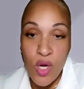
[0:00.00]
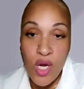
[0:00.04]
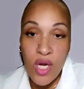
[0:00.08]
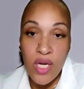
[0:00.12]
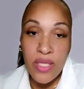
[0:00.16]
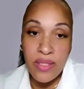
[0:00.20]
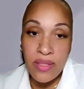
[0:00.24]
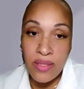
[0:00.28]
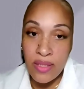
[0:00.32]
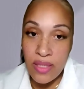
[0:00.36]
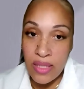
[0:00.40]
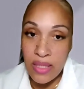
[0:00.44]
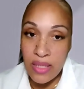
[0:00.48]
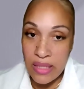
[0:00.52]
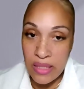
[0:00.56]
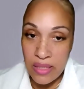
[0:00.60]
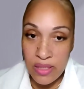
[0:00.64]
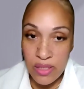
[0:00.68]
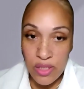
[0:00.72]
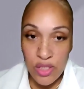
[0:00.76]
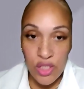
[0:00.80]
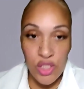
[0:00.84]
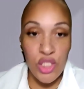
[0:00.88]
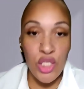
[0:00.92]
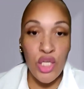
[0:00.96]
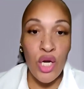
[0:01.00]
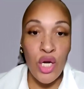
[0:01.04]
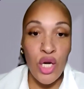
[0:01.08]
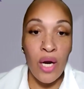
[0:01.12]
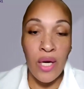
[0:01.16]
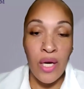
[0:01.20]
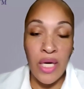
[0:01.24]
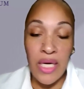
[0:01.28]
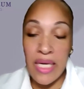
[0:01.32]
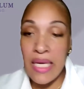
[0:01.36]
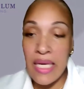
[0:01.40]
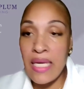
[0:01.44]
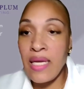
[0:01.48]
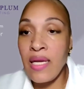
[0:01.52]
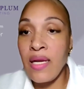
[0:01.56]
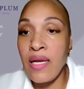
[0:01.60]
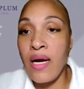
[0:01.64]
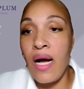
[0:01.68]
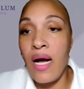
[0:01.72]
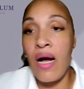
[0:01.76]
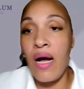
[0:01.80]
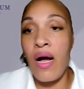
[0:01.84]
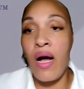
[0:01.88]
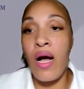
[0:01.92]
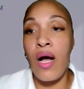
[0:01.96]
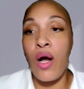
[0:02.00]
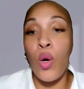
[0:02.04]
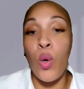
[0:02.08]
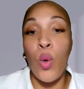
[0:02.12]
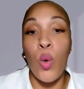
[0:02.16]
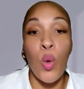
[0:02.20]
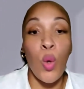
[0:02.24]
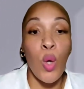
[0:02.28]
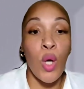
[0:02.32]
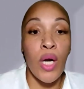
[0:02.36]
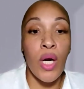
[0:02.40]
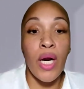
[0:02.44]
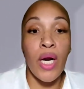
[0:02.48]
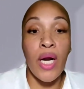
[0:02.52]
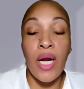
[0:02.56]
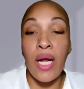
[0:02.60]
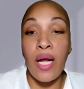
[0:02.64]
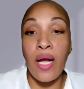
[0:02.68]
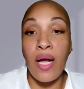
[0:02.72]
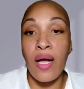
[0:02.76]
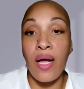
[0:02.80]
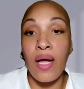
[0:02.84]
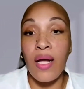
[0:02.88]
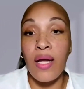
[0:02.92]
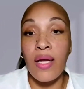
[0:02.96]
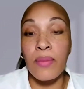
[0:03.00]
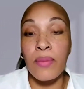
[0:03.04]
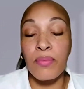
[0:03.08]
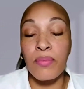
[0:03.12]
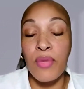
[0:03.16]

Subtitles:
For one, CRE or